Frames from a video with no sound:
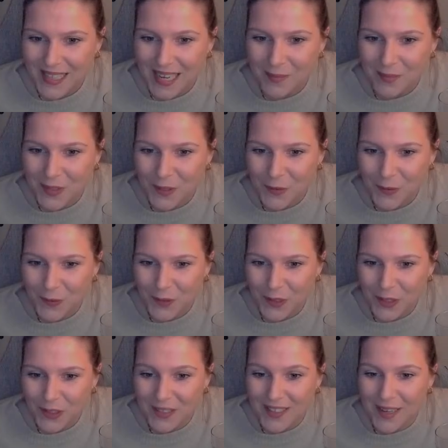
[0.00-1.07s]

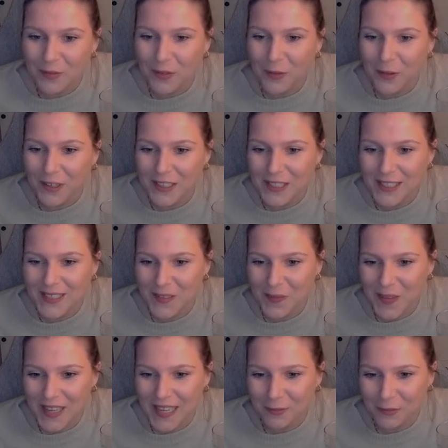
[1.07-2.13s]
for work to steal me
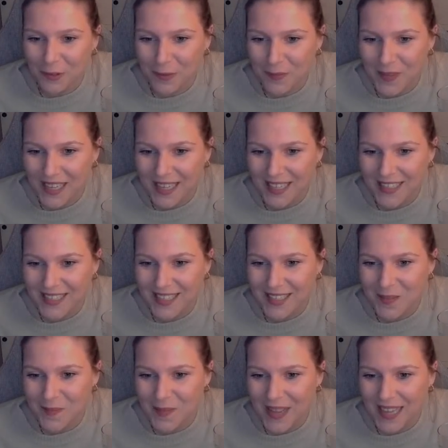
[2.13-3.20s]
again for a meeting. I shall
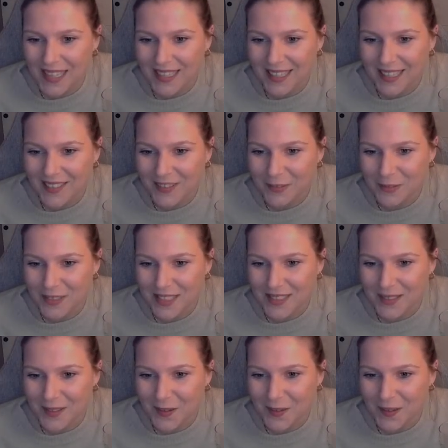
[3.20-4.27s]
come back later if it's still
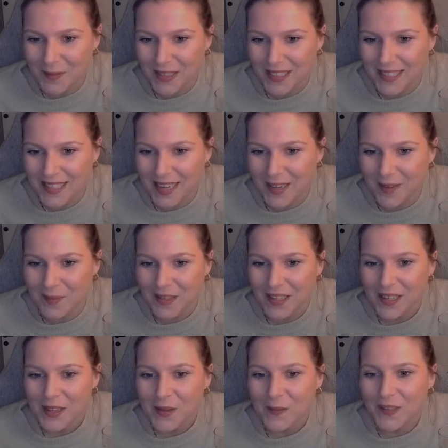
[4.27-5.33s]
going by the time
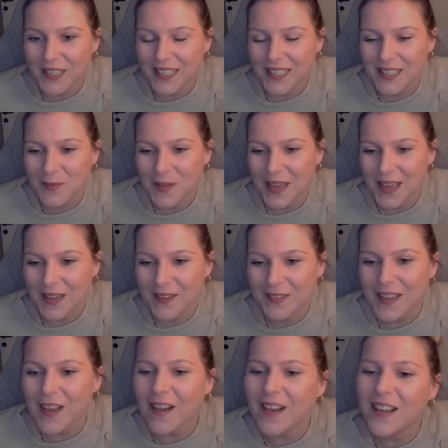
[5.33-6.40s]
work lets me out.
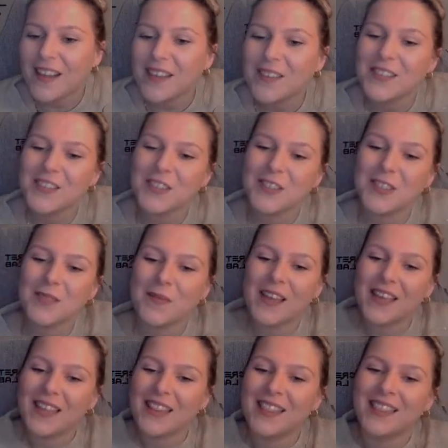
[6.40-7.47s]
Oh,
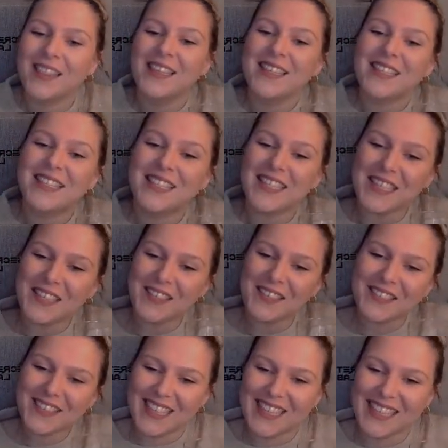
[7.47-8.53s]
Jusman, see you.